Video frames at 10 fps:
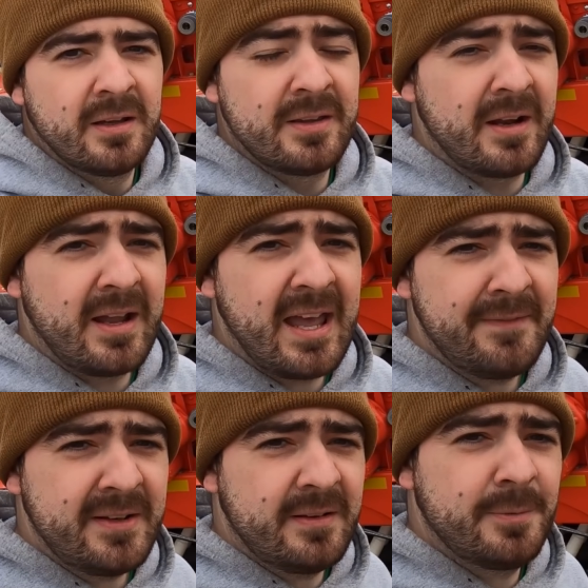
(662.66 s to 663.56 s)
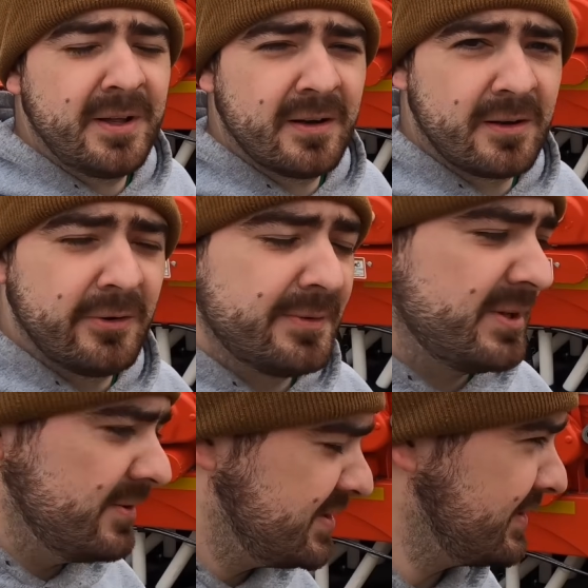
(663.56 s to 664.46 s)
And there you have it. We are going to
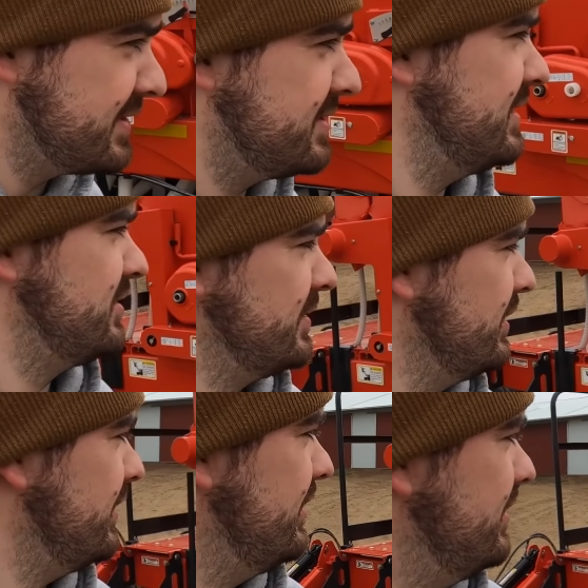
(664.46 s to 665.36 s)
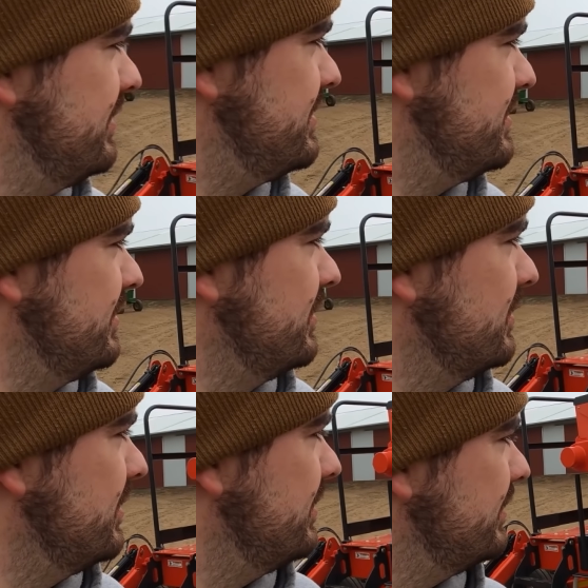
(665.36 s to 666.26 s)
be using this seed drill
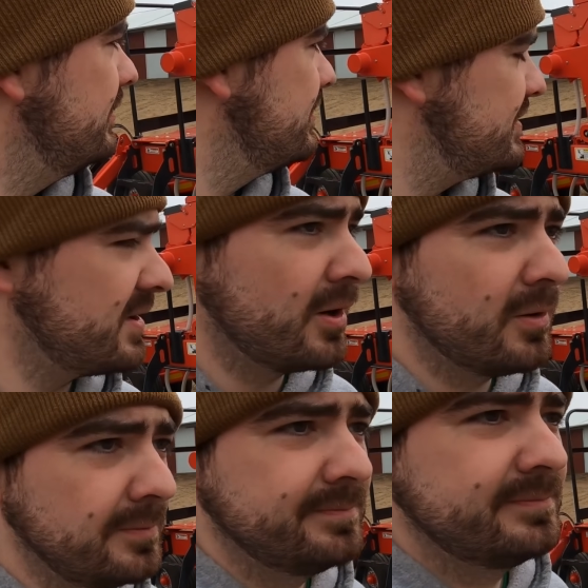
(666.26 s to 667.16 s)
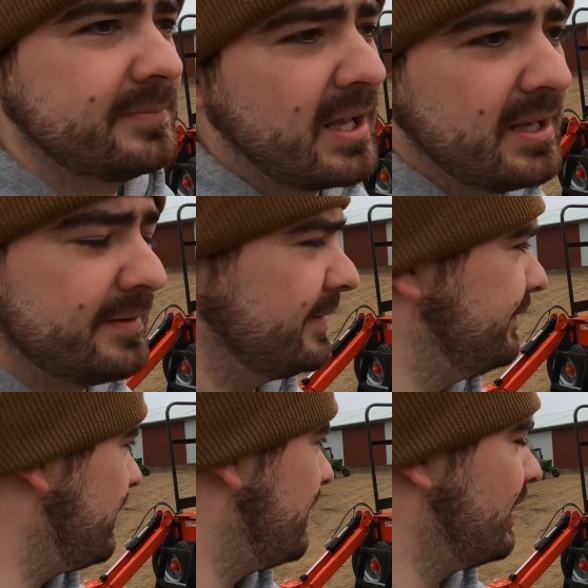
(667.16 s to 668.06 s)
to sow any
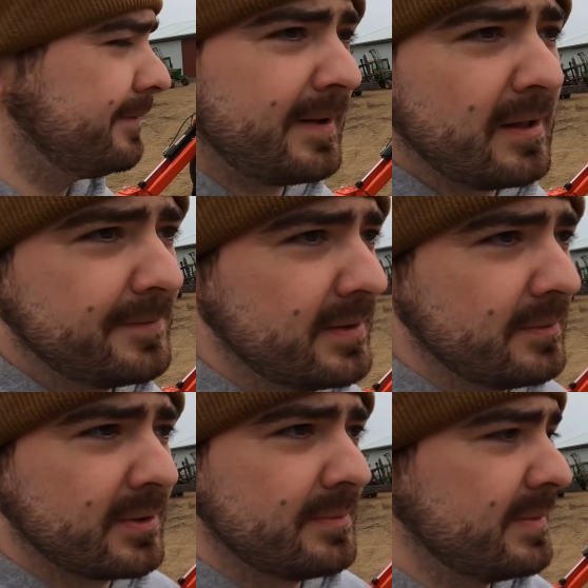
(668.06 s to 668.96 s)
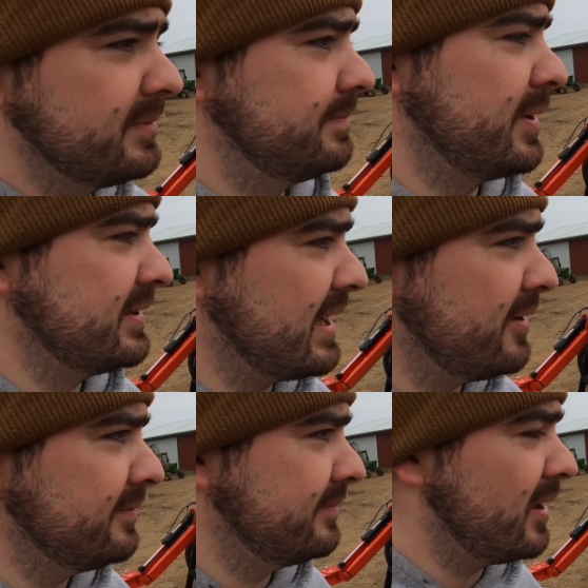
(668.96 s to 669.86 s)
of our alfalfa that we're going to be putting
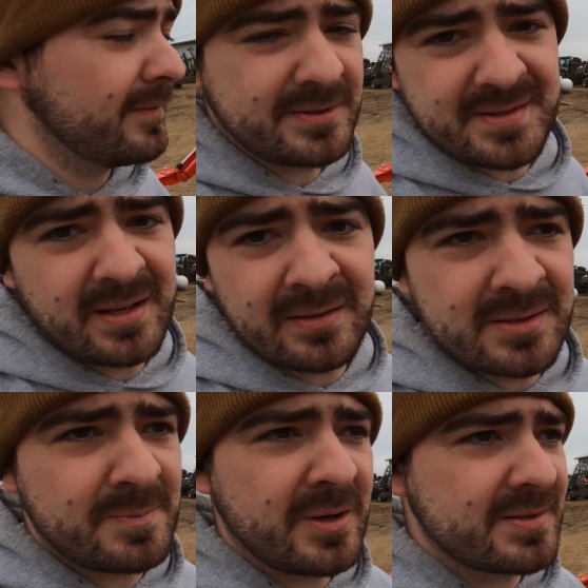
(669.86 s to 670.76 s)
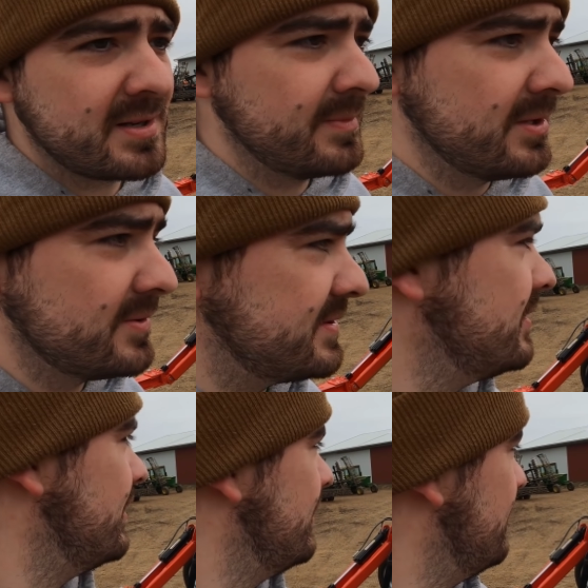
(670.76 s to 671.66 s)
down. All of our seeding this spring is going to be used
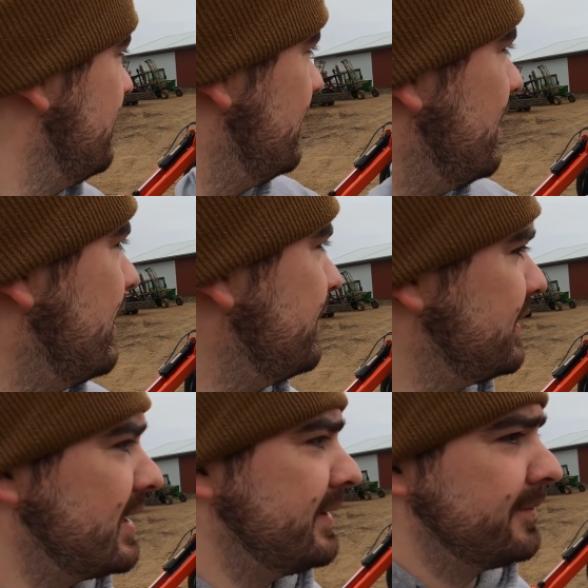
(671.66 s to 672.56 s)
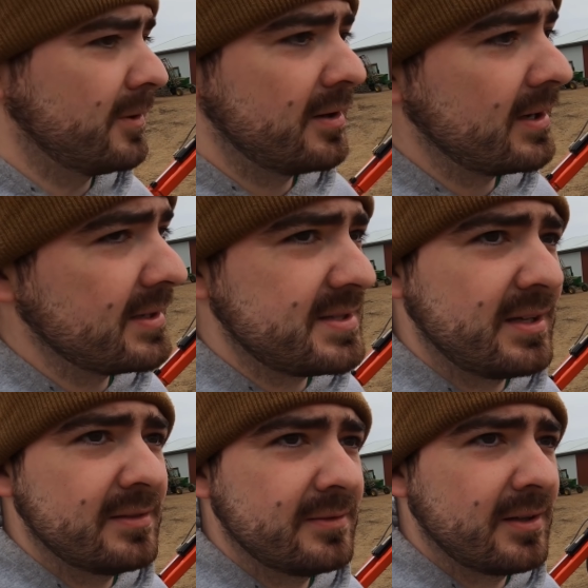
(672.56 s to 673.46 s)
with the 9400
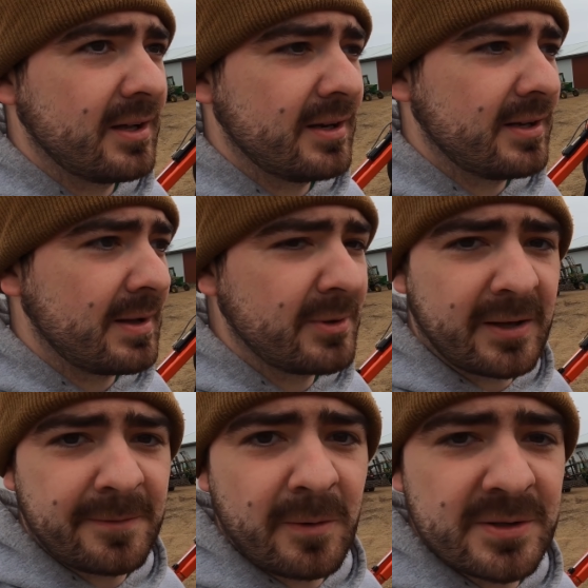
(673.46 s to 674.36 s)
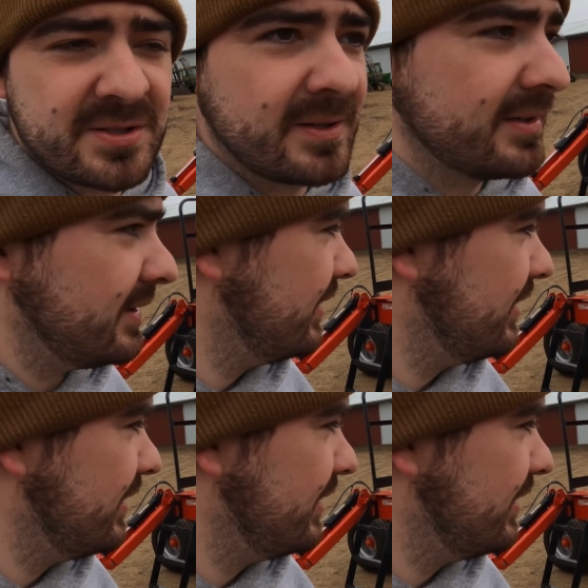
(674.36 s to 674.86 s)
NT, and I'm looking forward to it,